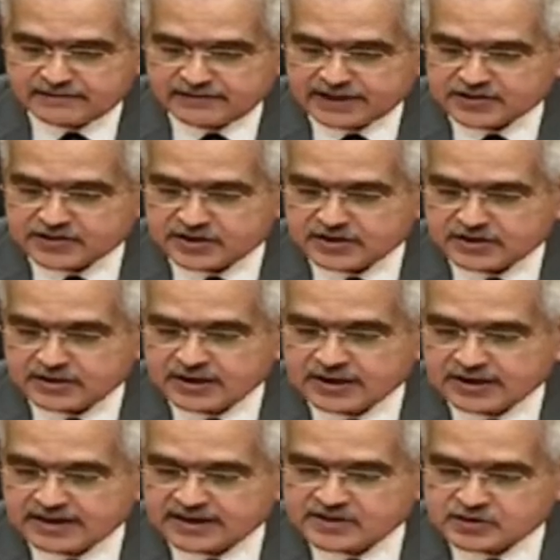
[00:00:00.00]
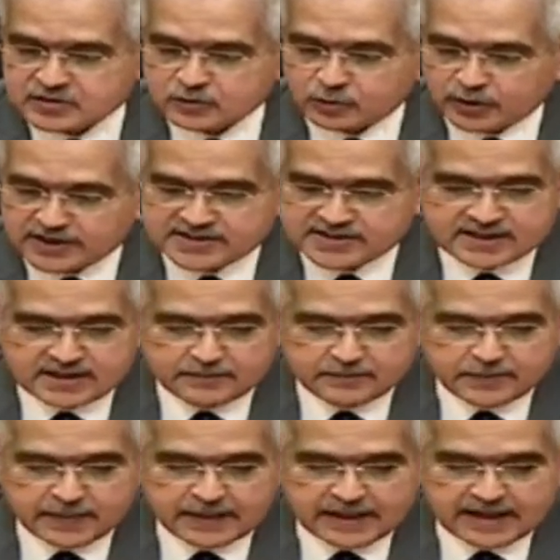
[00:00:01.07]
inflation is
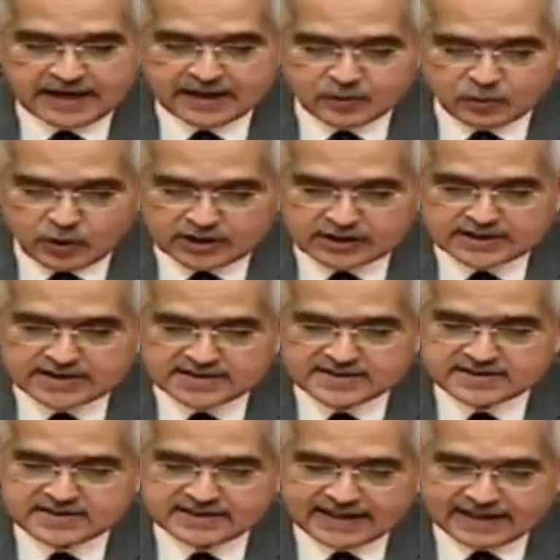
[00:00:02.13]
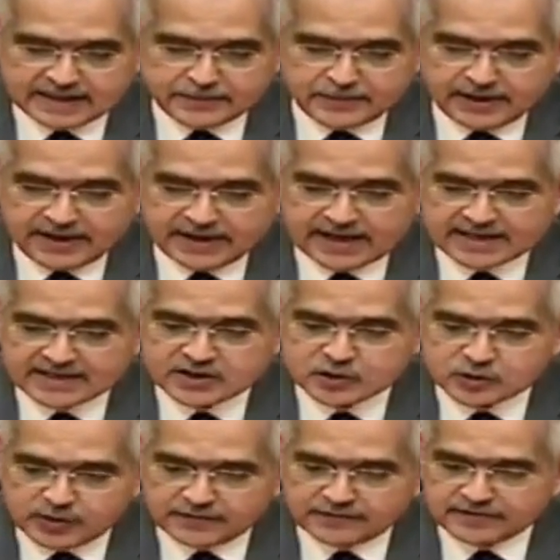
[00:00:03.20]
worrisome and warrants timely and
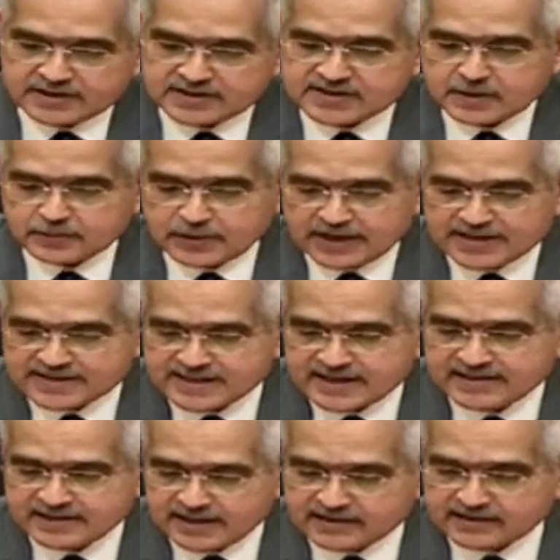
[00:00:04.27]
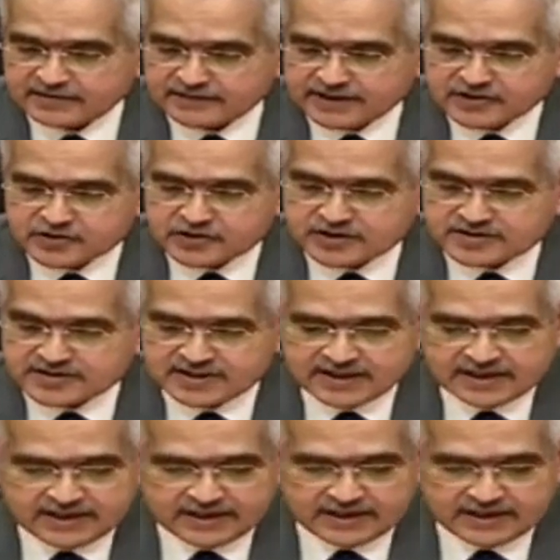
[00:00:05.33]
swift supply-side interventions,